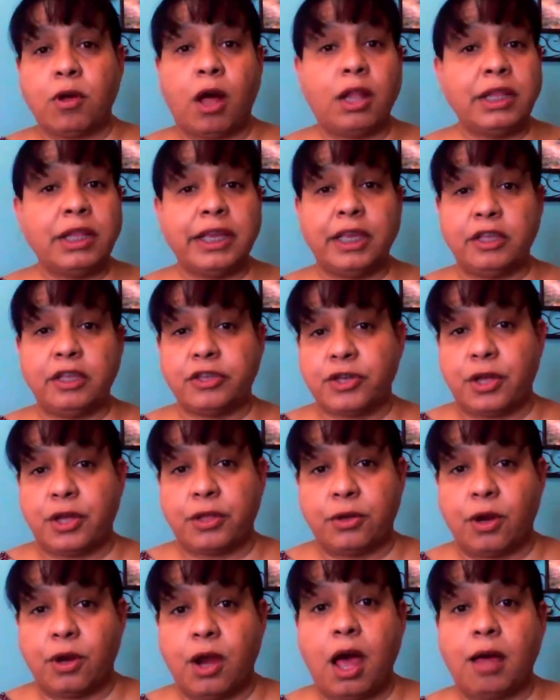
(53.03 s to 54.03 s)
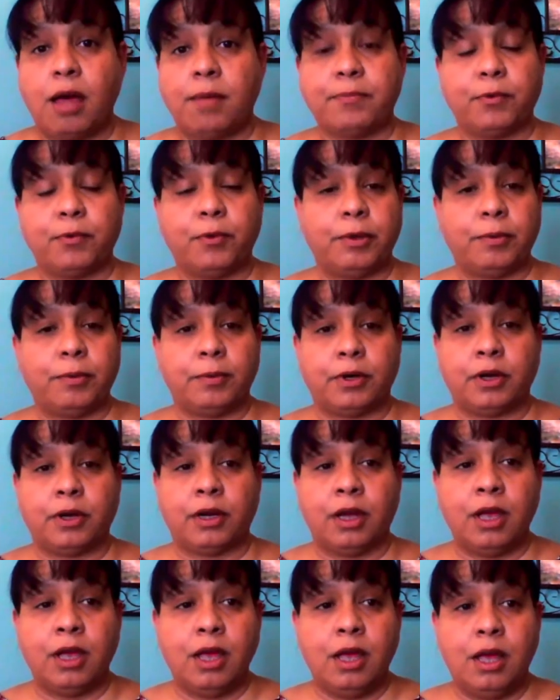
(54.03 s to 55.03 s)
calling each other up. We
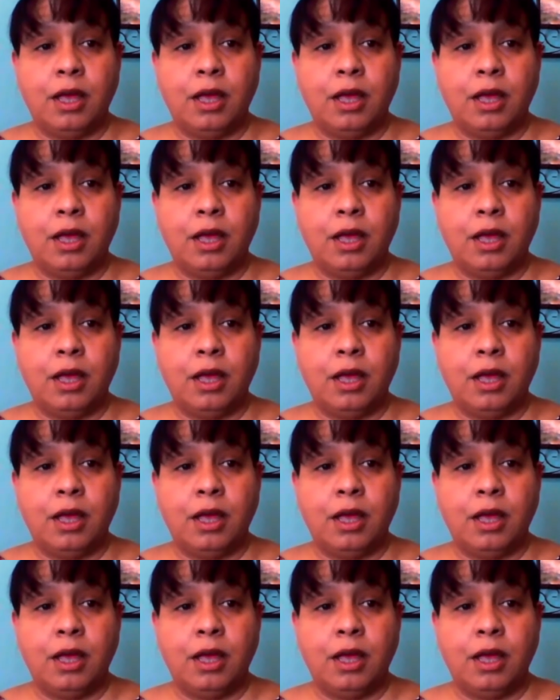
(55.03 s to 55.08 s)
were